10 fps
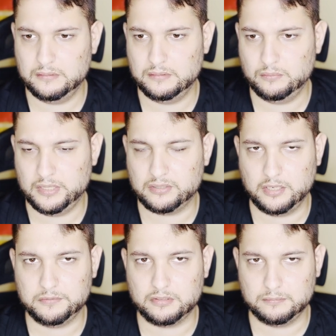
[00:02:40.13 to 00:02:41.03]
when it
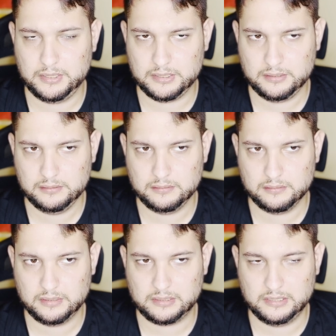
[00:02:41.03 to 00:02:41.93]
comes to me,
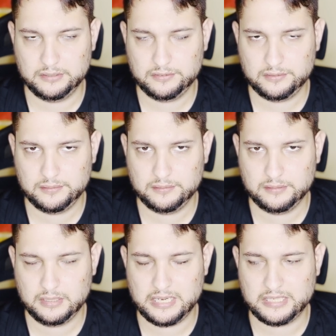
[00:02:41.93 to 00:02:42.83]
at least,
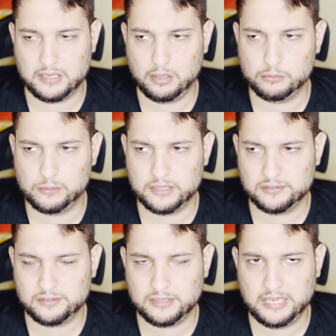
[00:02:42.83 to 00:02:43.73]
I
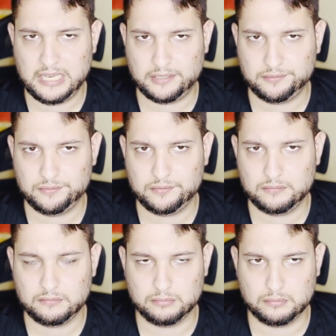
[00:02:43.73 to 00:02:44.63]
always have
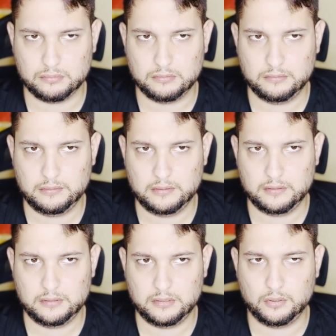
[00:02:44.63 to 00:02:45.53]
to
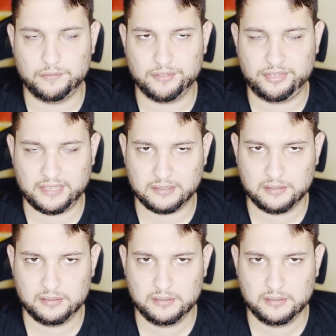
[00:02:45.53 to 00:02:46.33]
overthink